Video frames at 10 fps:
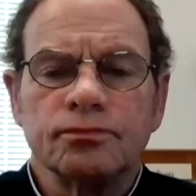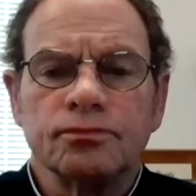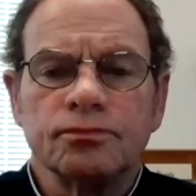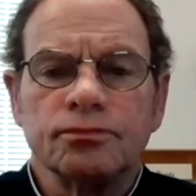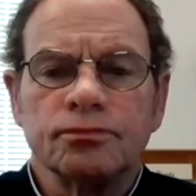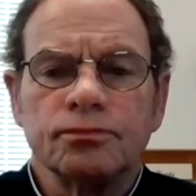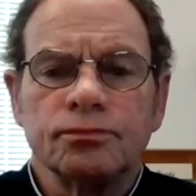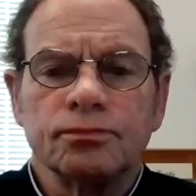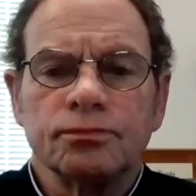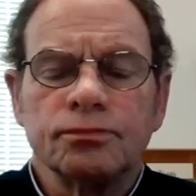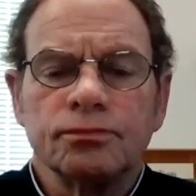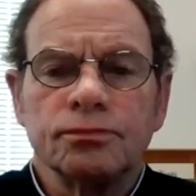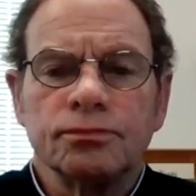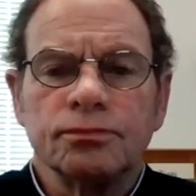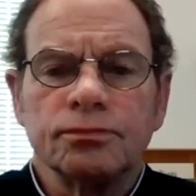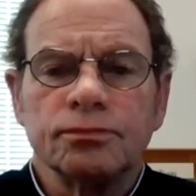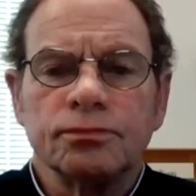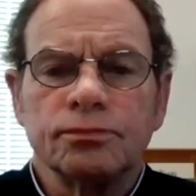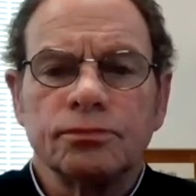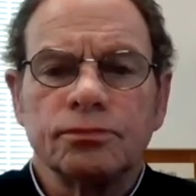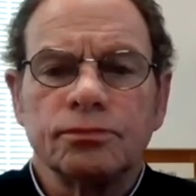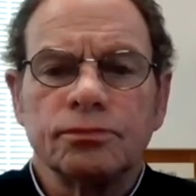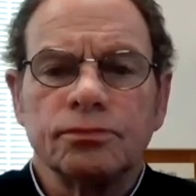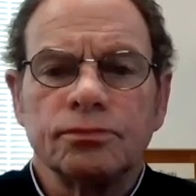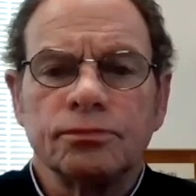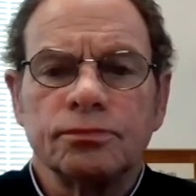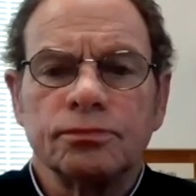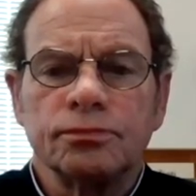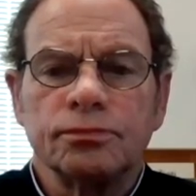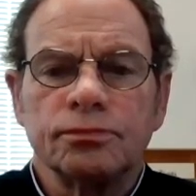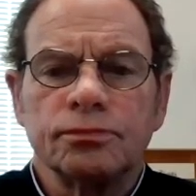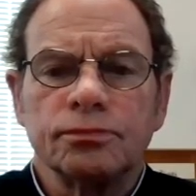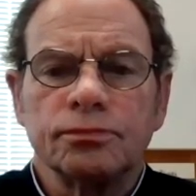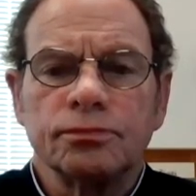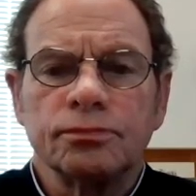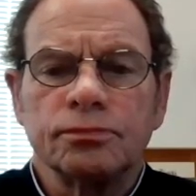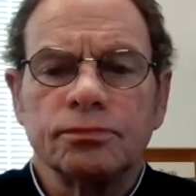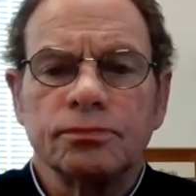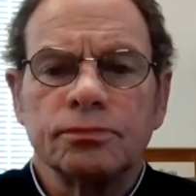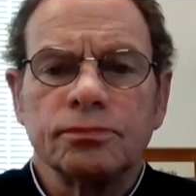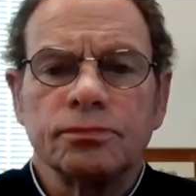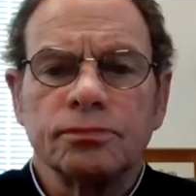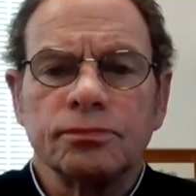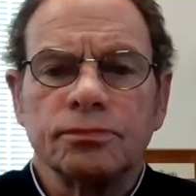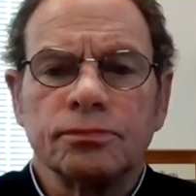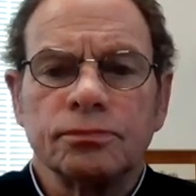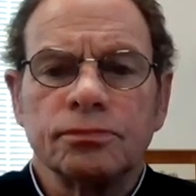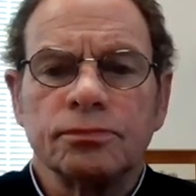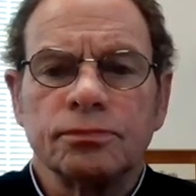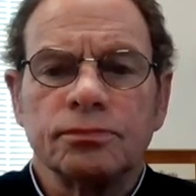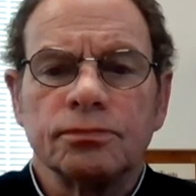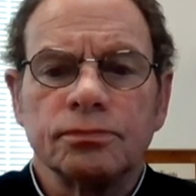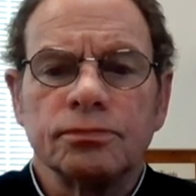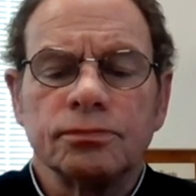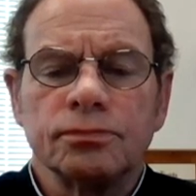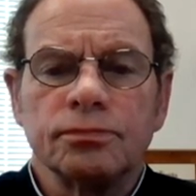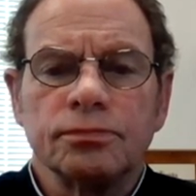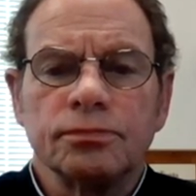No words are spoken by the person on screen.